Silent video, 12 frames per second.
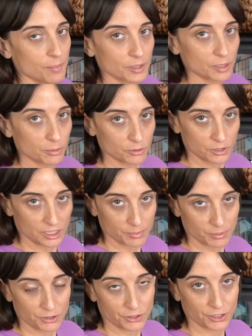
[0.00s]
gonna pull it up
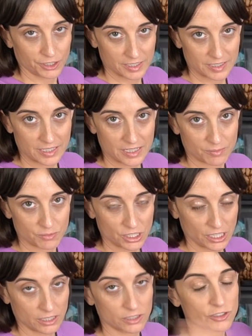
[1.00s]
and you're gonna see
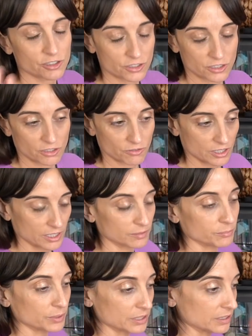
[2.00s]
MJ. She's gonna
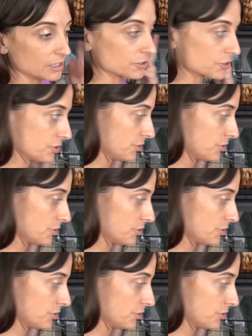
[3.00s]
run, but I'll show